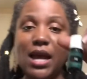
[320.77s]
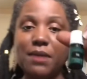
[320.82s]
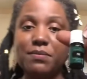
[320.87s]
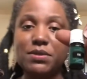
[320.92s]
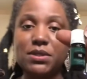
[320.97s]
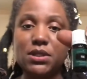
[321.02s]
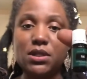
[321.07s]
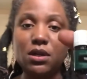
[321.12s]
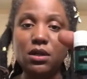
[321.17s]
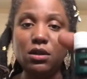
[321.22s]
I'm
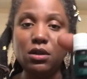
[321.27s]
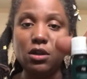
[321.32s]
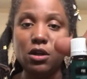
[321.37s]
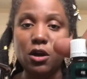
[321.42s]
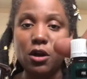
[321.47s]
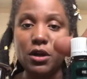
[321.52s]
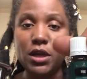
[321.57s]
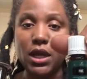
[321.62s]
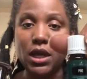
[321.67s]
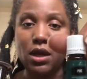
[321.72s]
still
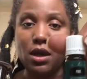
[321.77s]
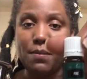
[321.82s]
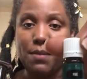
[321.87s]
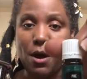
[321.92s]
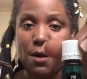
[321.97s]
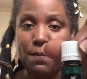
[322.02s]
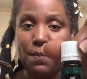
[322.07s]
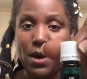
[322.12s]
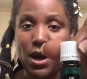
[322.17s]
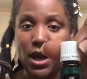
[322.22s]
learning
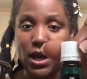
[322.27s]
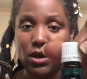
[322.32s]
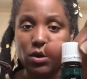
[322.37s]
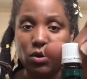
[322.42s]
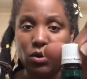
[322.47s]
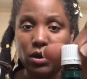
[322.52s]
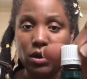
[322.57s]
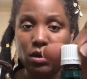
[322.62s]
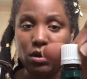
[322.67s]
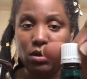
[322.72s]
about pine
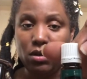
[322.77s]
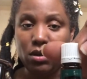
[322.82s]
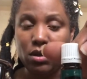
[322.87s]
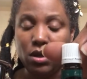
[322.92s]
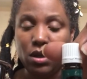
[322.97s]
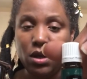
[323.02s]
oil,